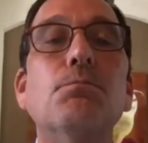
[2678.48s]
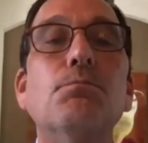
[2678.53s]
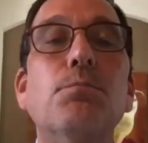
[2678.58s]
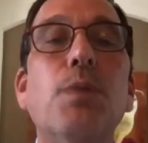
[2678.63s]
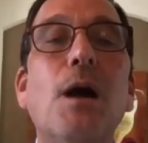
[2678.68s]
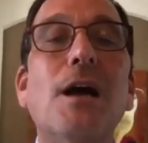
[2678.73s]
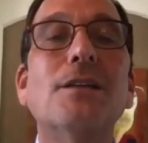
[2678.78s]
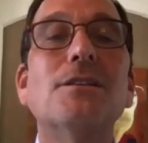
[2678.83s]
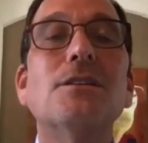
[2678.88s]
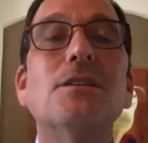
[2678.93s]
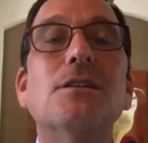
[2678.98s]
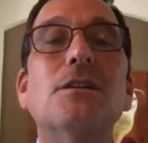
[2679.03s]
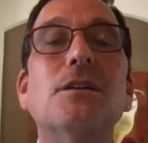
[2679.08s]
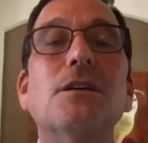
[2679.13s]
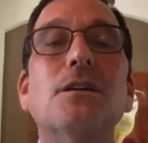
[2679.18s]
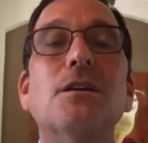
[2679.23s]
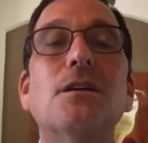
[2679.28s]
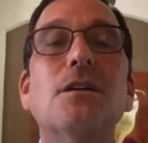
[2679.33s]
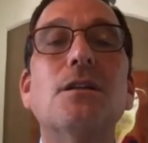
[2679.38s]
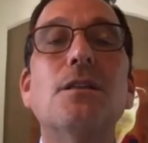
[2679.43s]
but
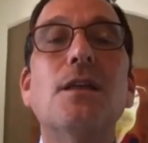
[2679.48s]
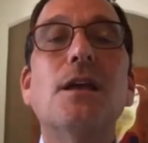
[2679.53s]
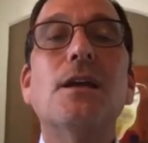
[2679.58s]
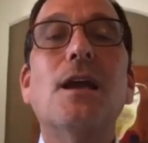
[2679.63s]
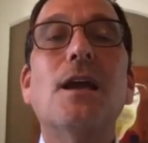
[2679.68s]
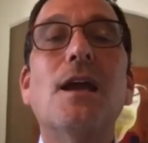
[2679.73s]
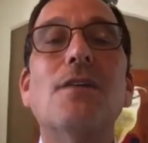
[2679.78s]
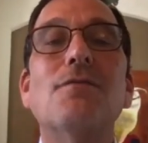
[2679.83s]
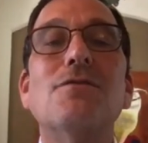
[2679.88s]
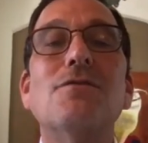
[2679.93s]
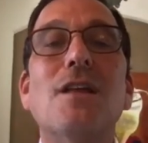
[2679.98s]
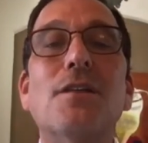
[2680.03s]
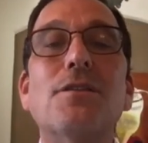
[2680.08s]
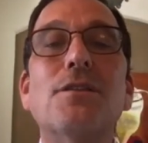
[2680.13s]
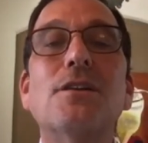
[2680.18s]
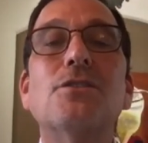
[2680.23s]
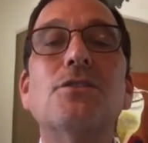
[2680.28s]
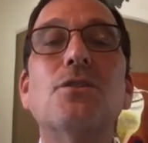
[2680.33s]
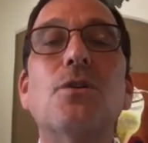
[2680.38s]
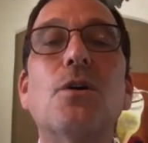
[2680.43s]
they have
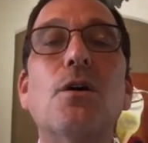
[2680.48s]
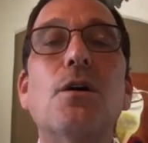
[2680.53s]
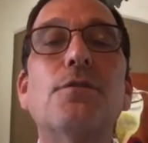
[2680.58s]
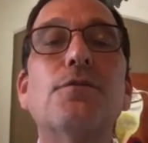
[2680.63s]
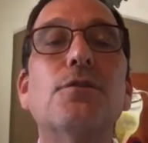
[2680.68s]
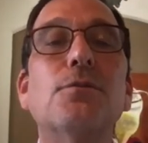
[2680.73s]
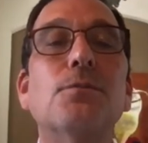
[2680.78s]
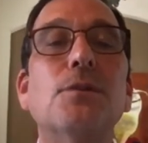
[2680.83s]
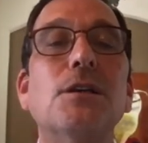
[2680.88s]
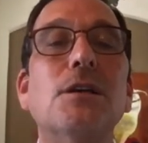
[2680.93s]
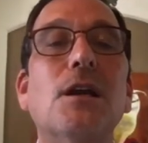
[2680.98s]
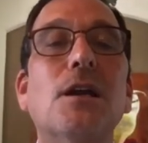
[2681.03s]
nothing to offer me